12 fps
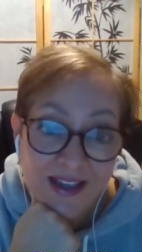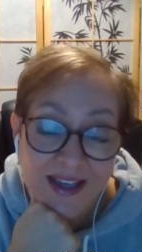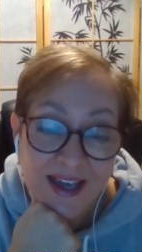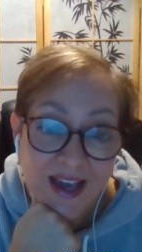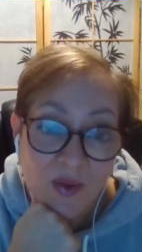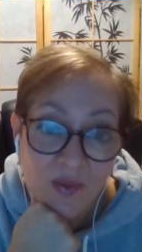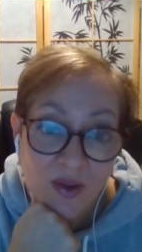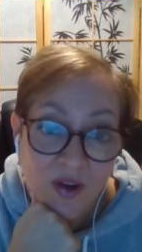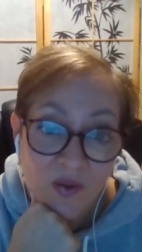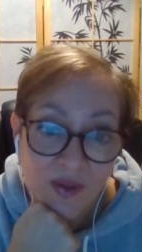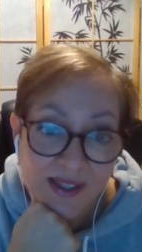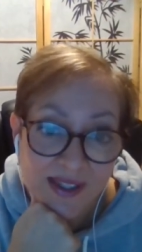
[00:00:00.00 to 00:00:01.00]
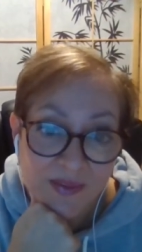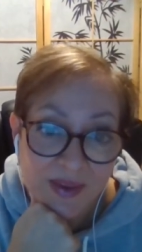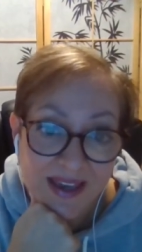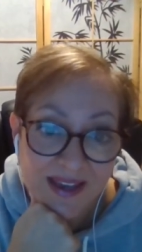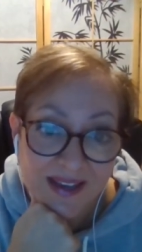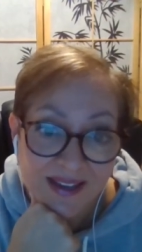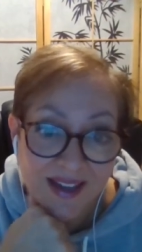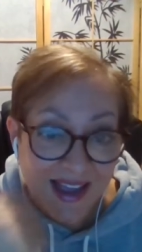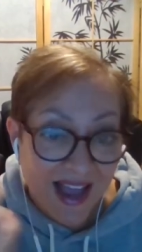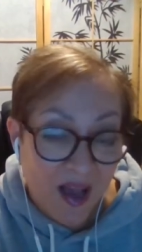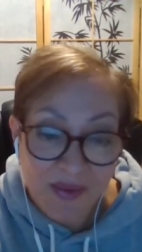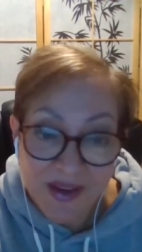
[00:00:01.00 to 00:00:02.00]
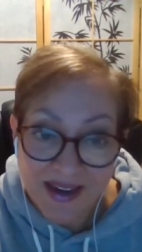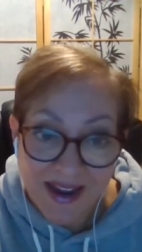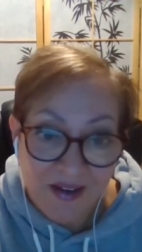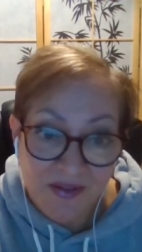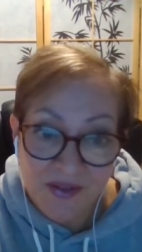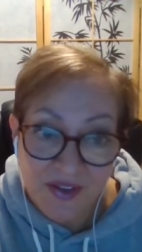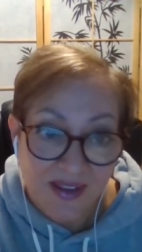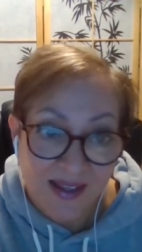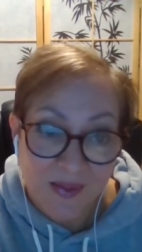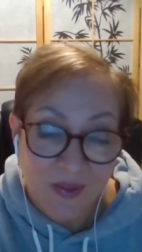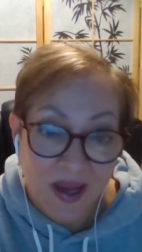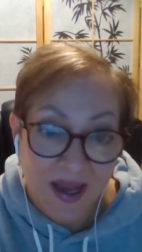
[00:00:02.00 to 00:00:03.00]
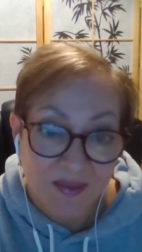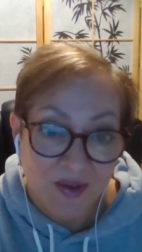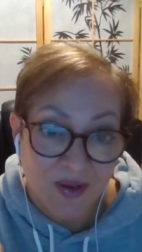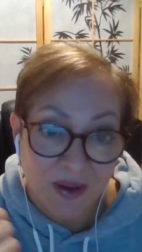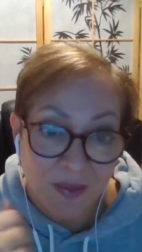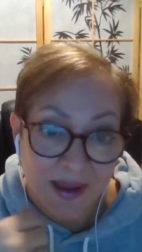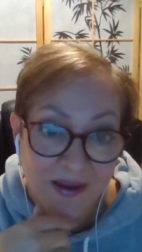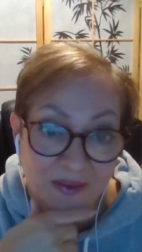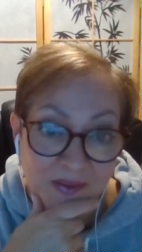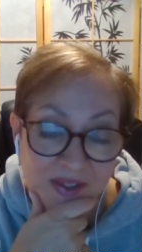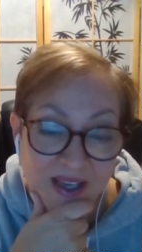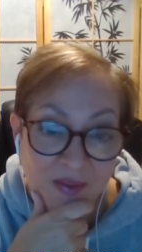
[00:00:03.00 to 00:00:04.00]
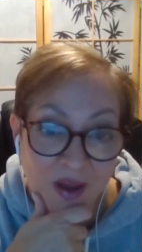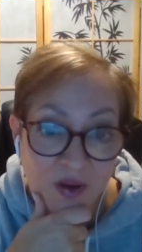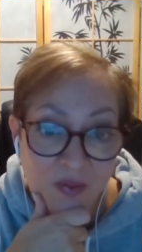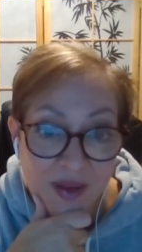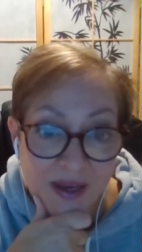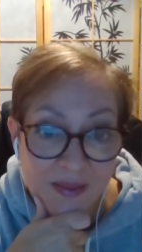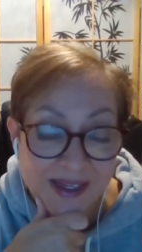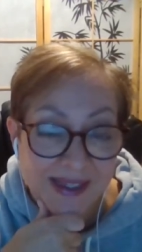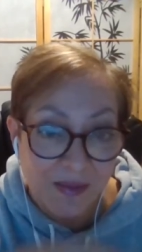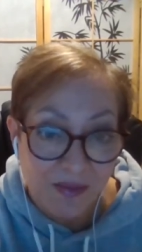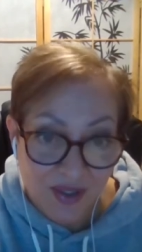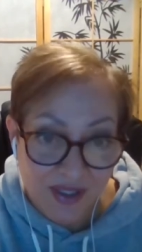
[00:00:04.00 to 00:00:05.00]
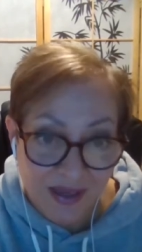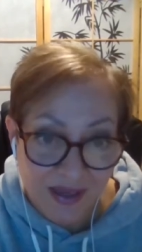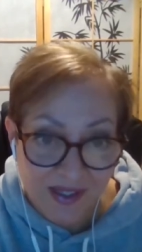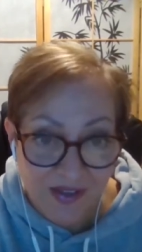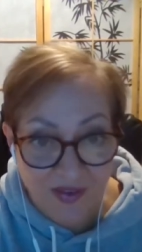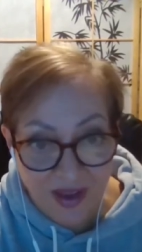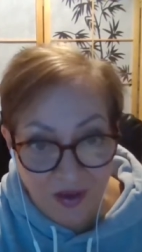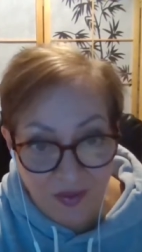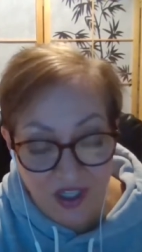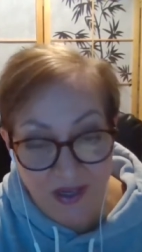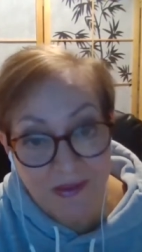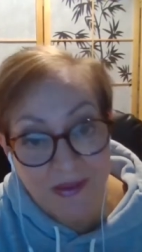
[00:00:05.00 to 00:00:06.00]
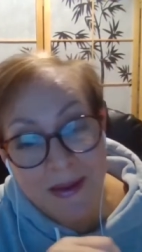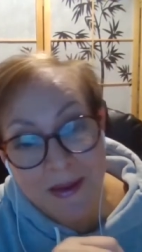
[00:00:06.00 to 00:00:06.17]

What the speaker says: Yeah, we all want to be happy and healthy. That's what I'm all about. So I'm hoping my simple tips have helped you.